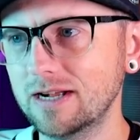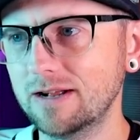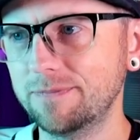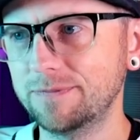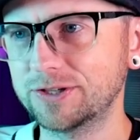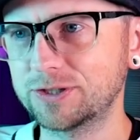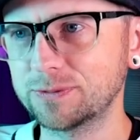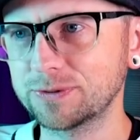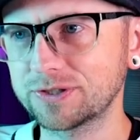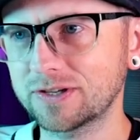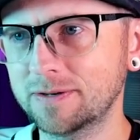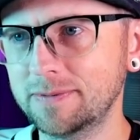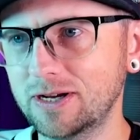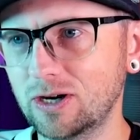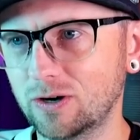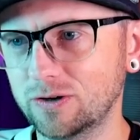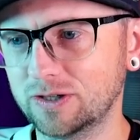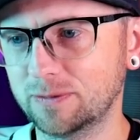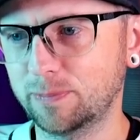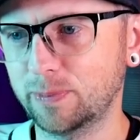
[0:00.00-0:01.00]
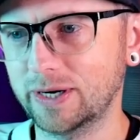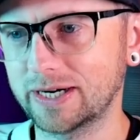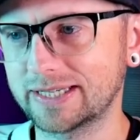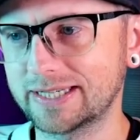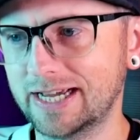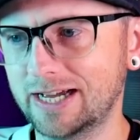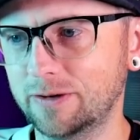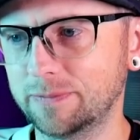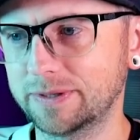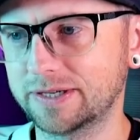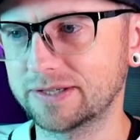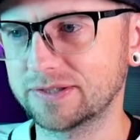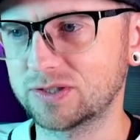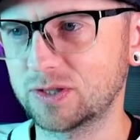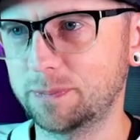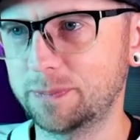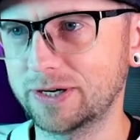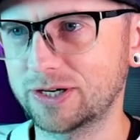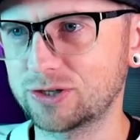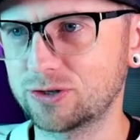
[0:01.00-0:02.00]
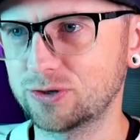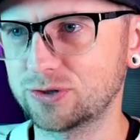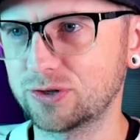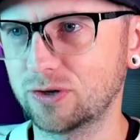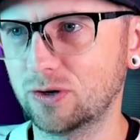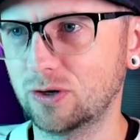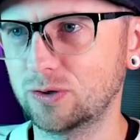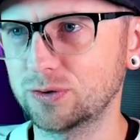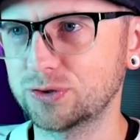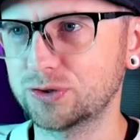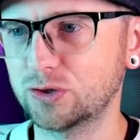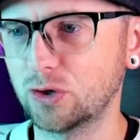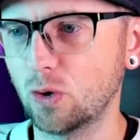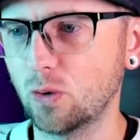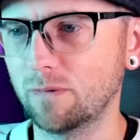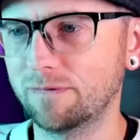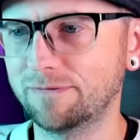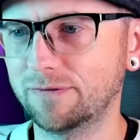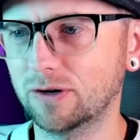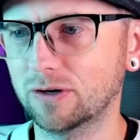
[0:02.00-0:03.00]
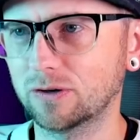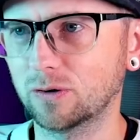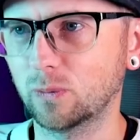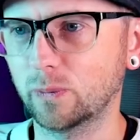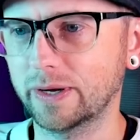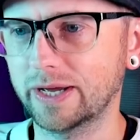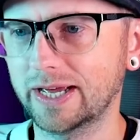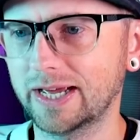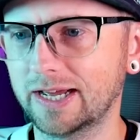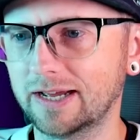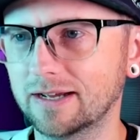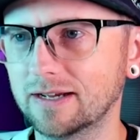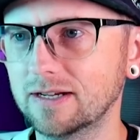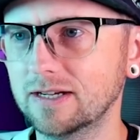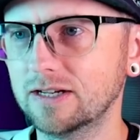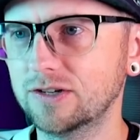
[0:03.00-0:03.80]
This one's going to be hard to break down because the pictures are all so far away.